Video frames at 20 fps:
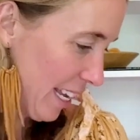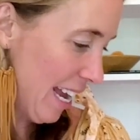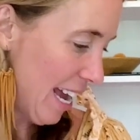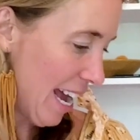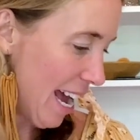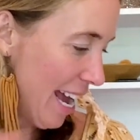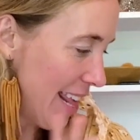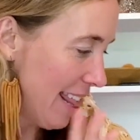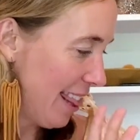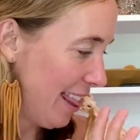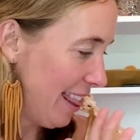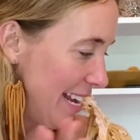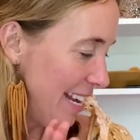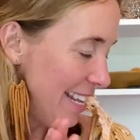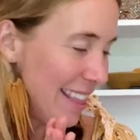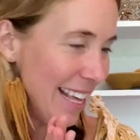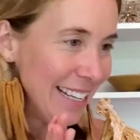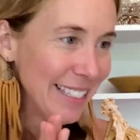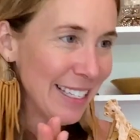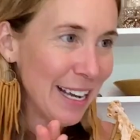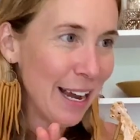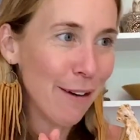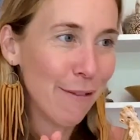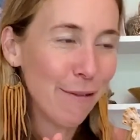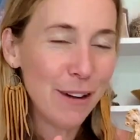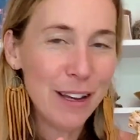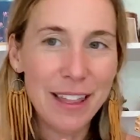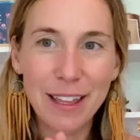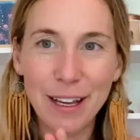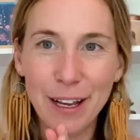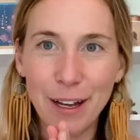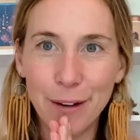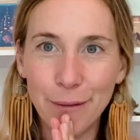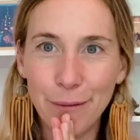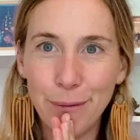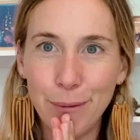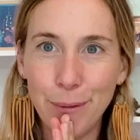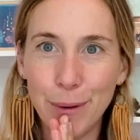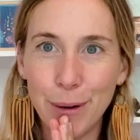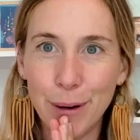I think that's everything
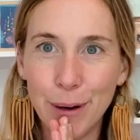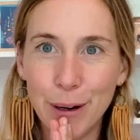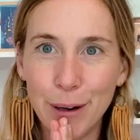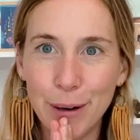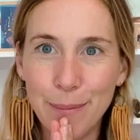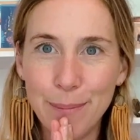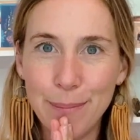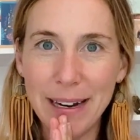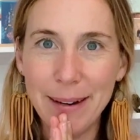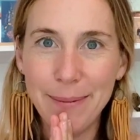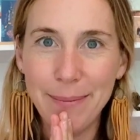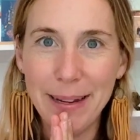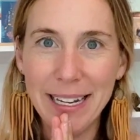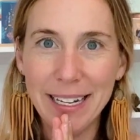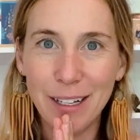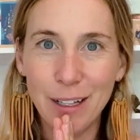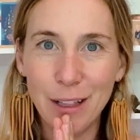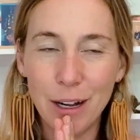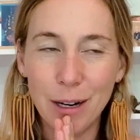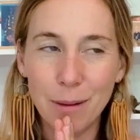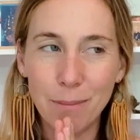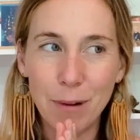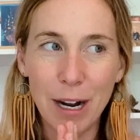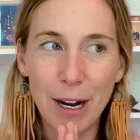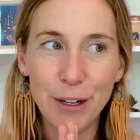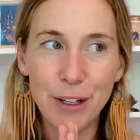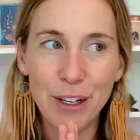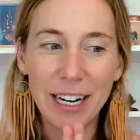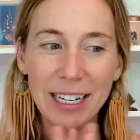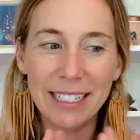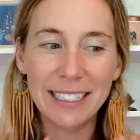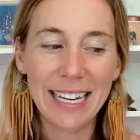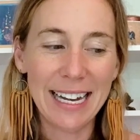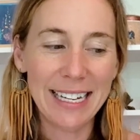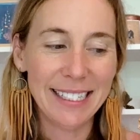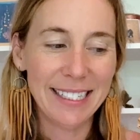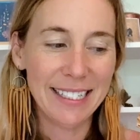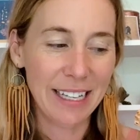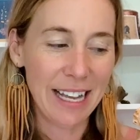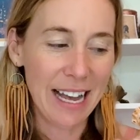for my make-along projects. I
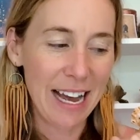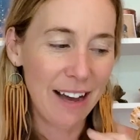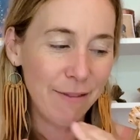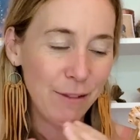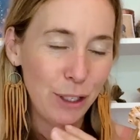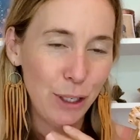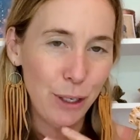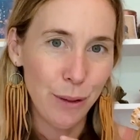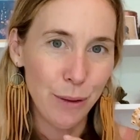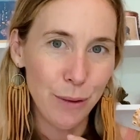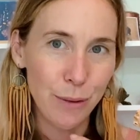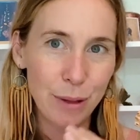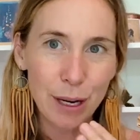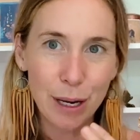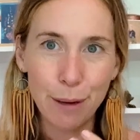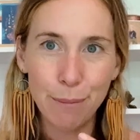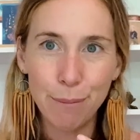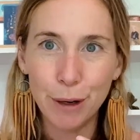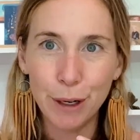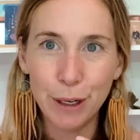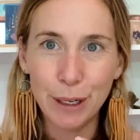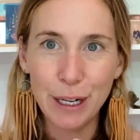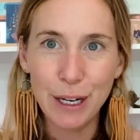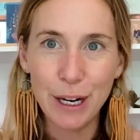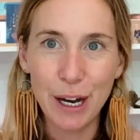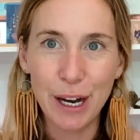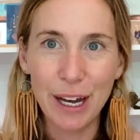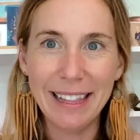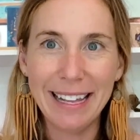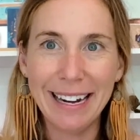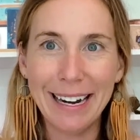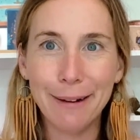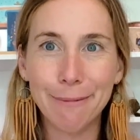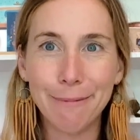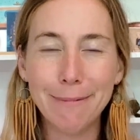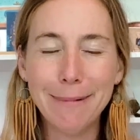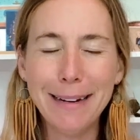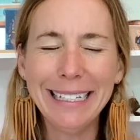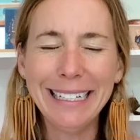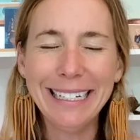still have two that I'm working on that I
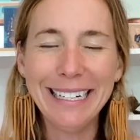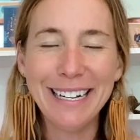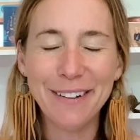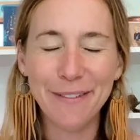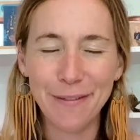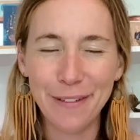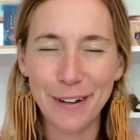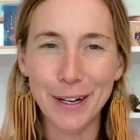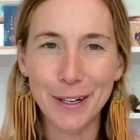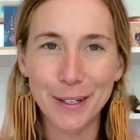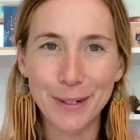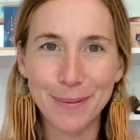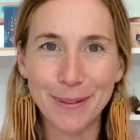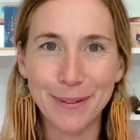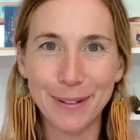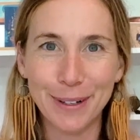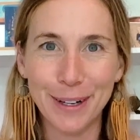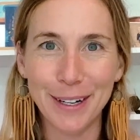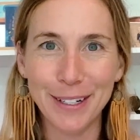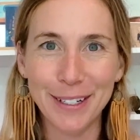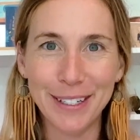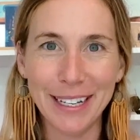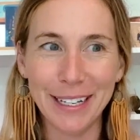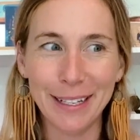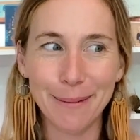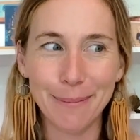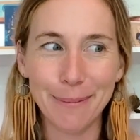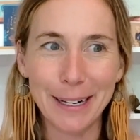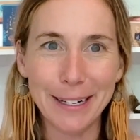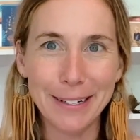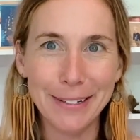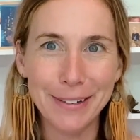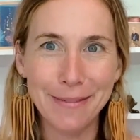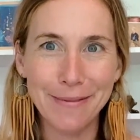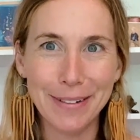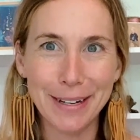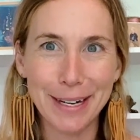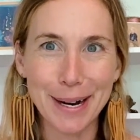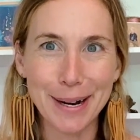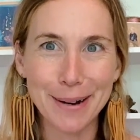really need to finish before our celebration
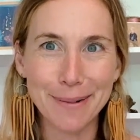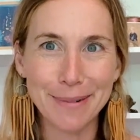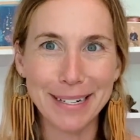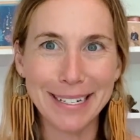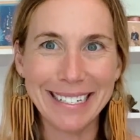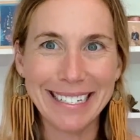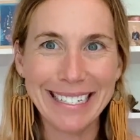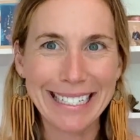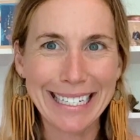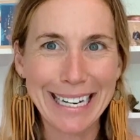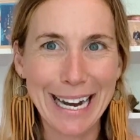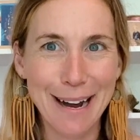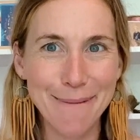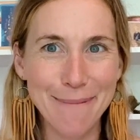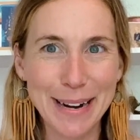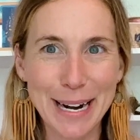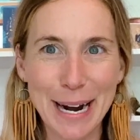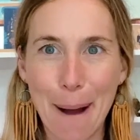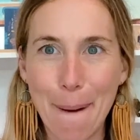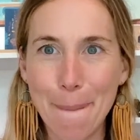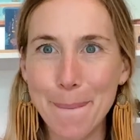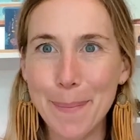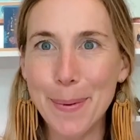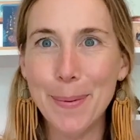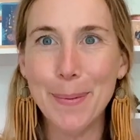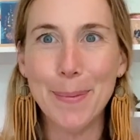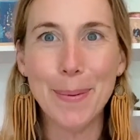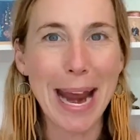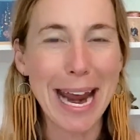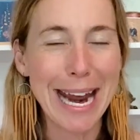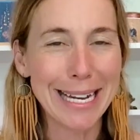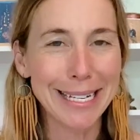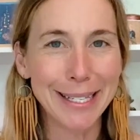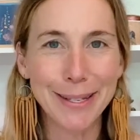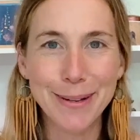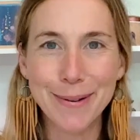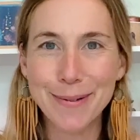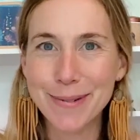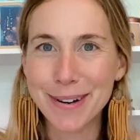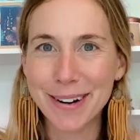video, which is coming up way
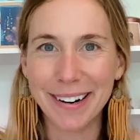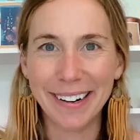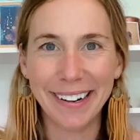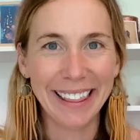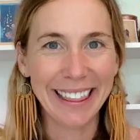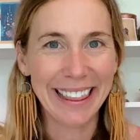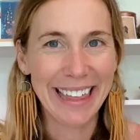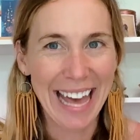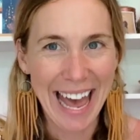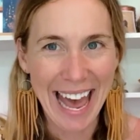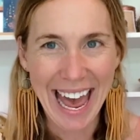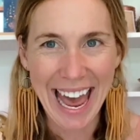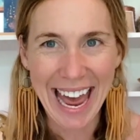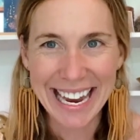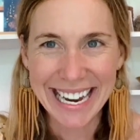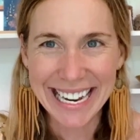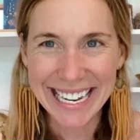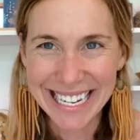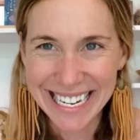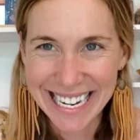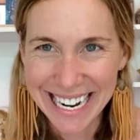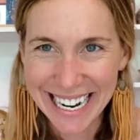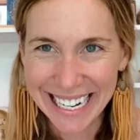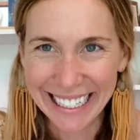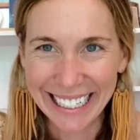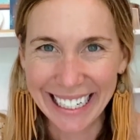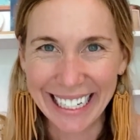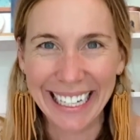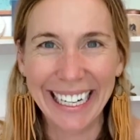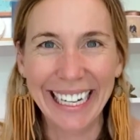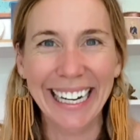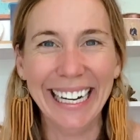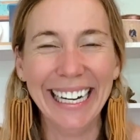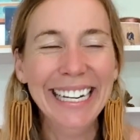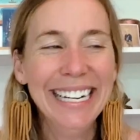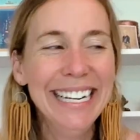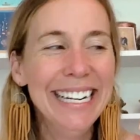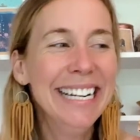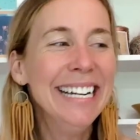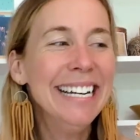sooner
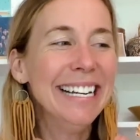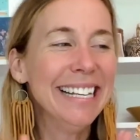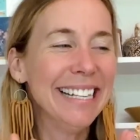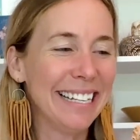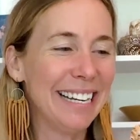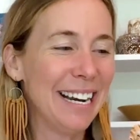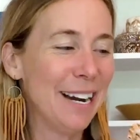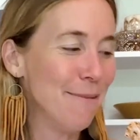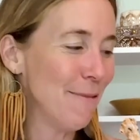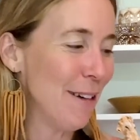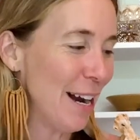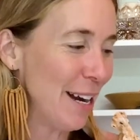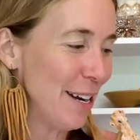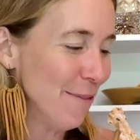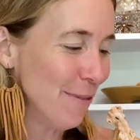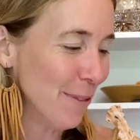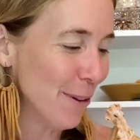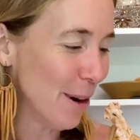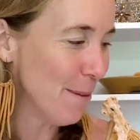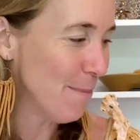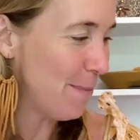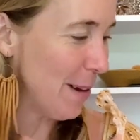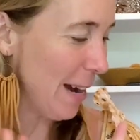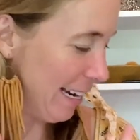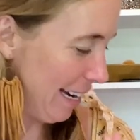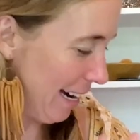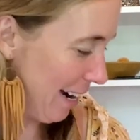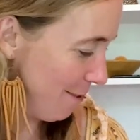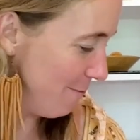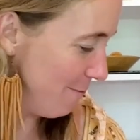than I'm ready for, but I'm